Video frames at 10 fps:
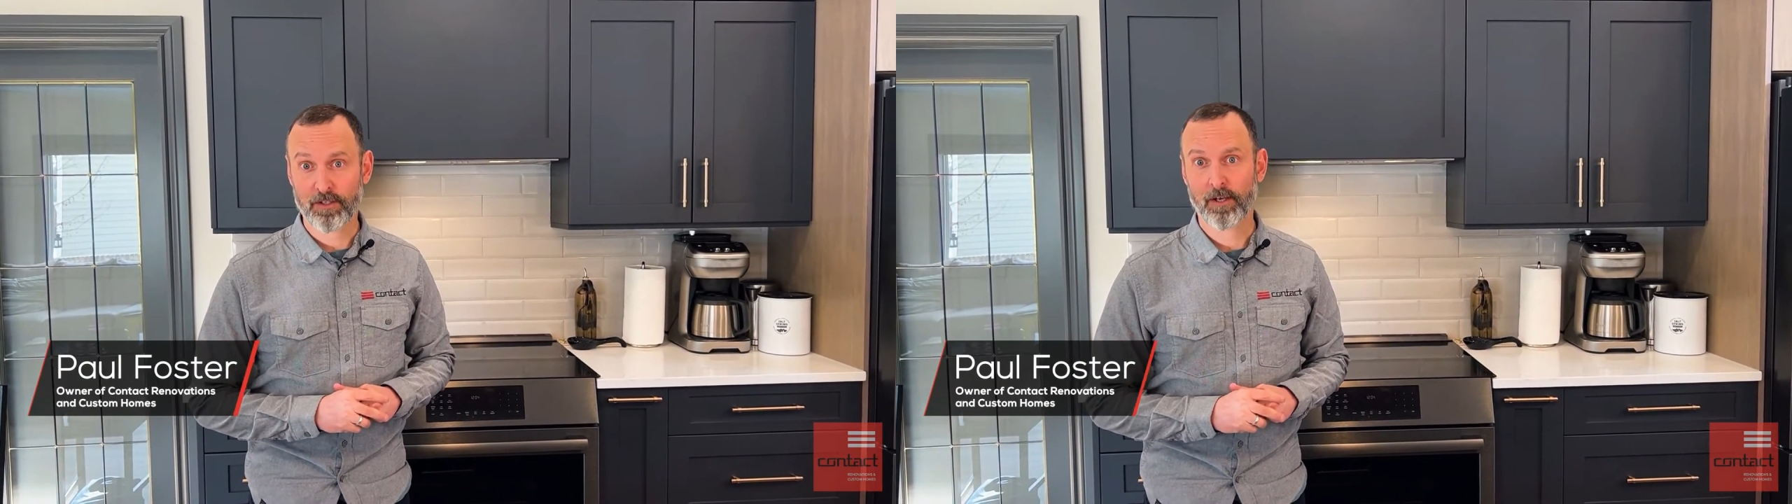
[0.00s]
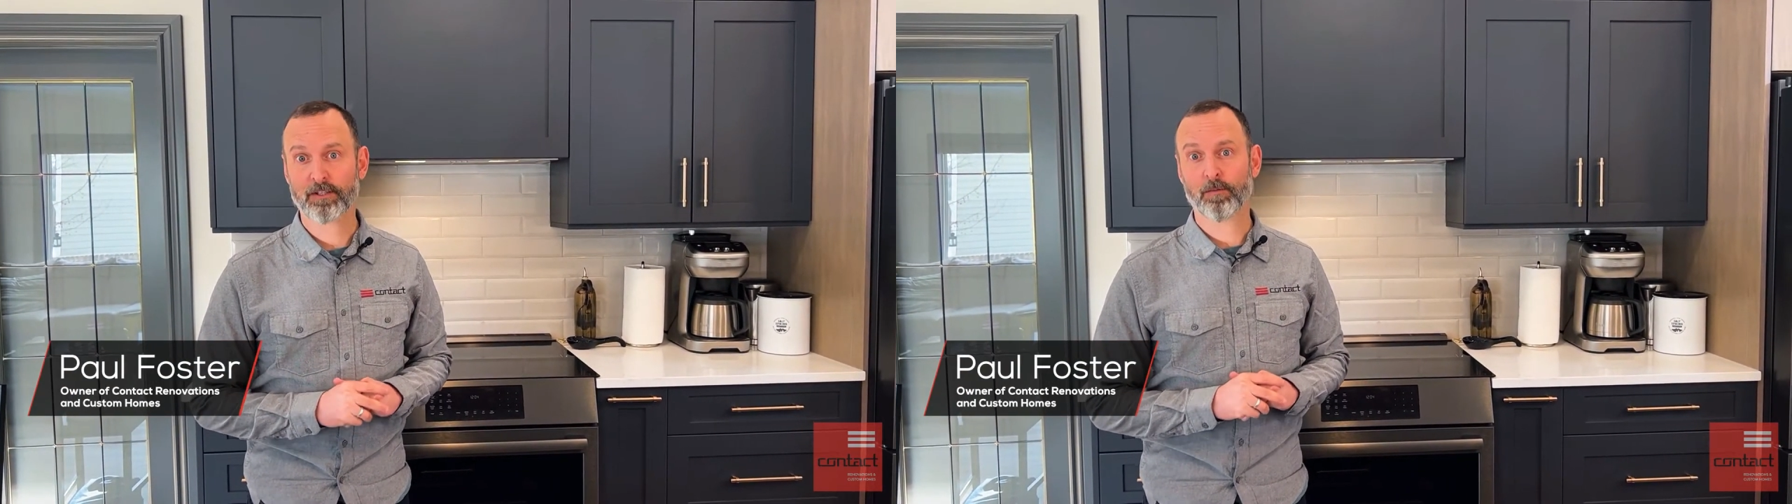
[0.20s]

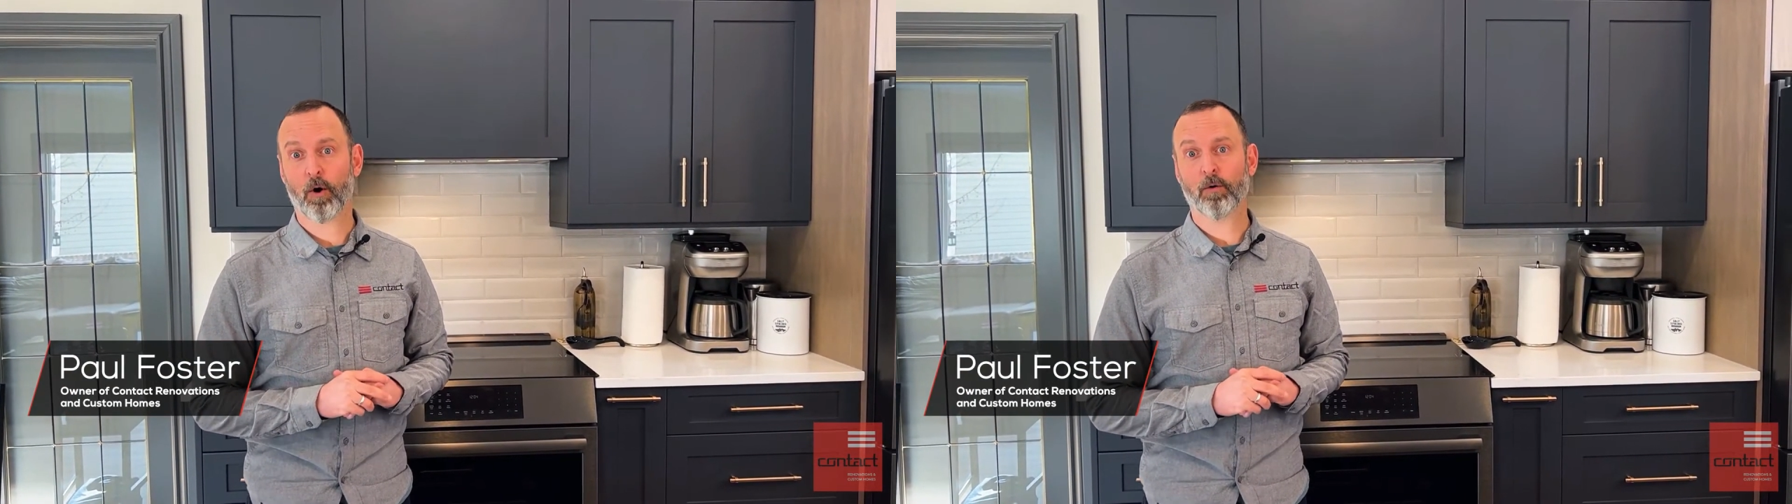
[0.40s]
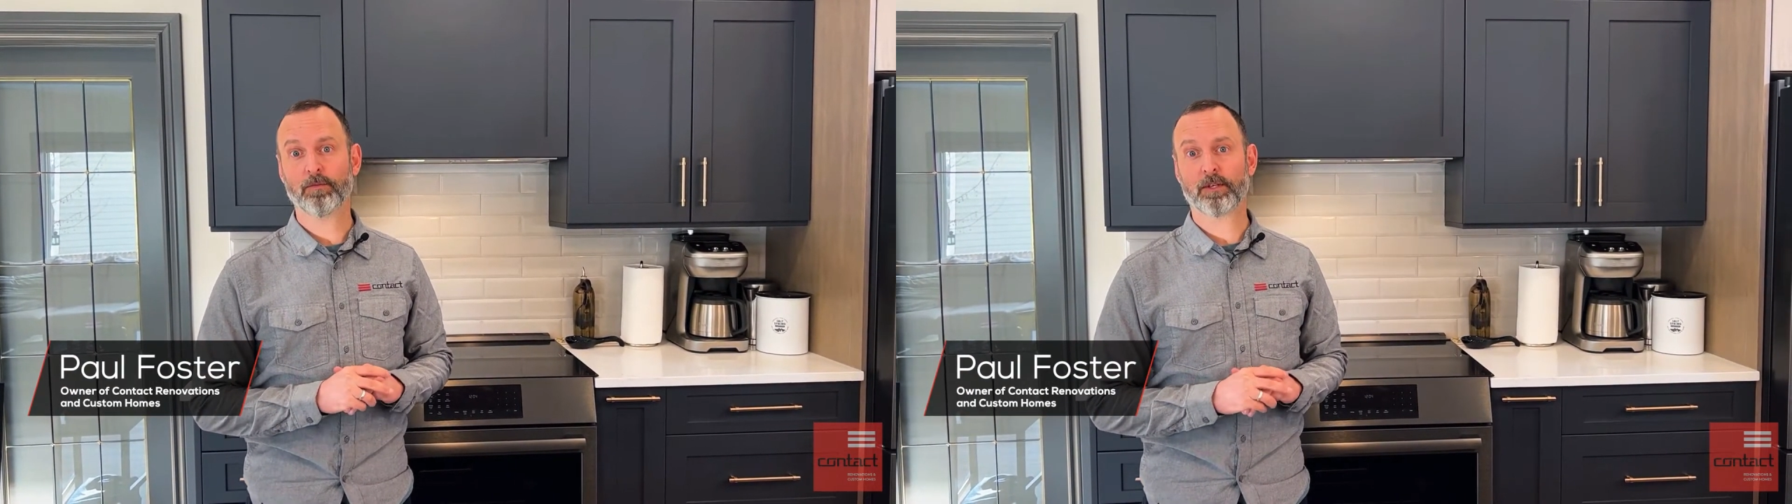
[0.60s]
the Custom
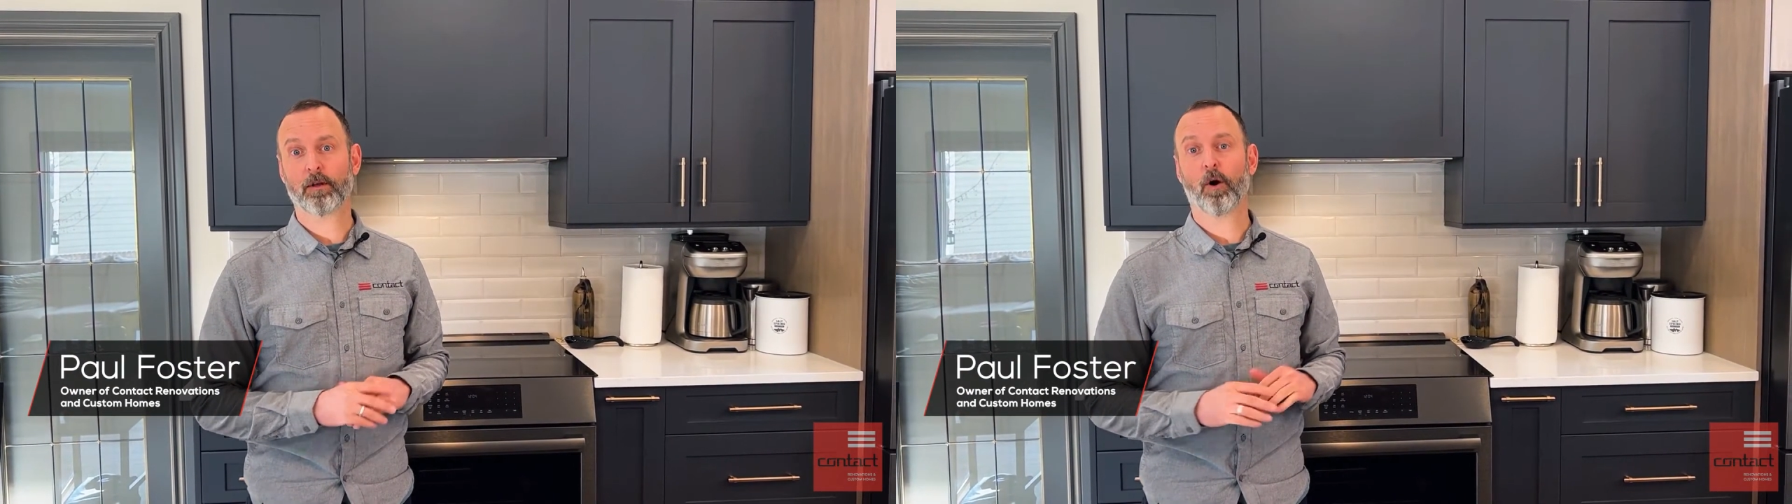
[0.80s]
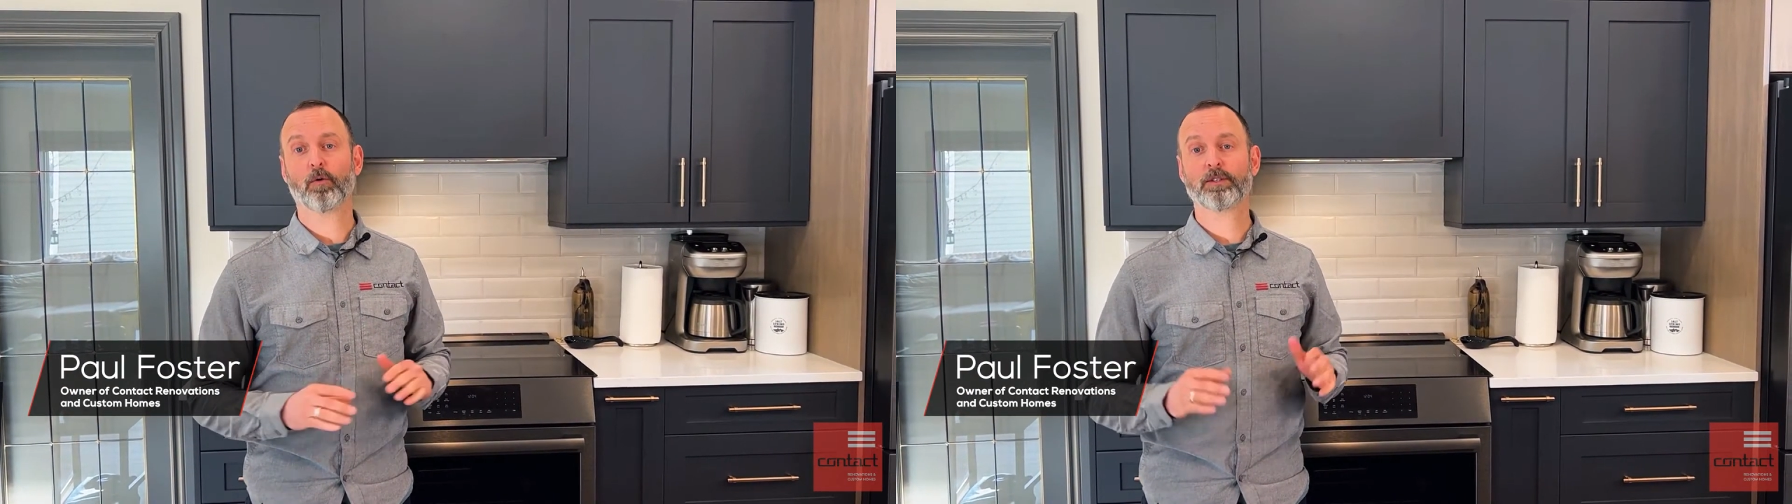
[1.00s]
Homes, and
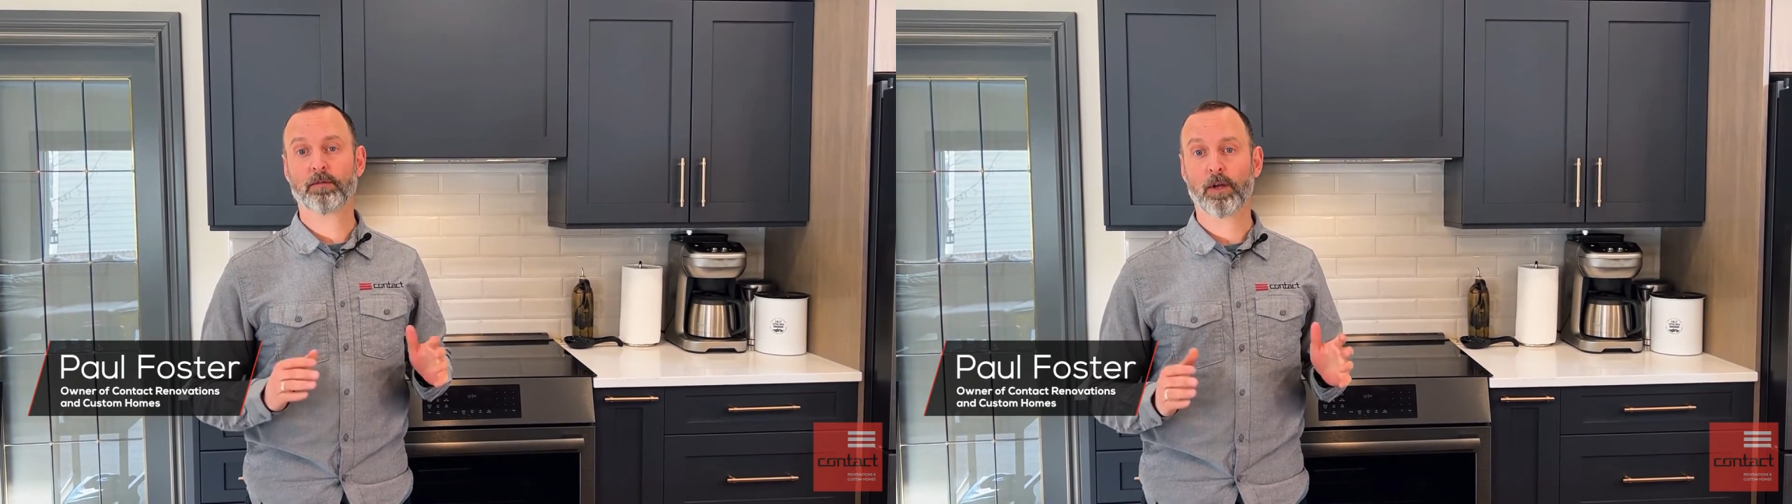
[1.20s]
the host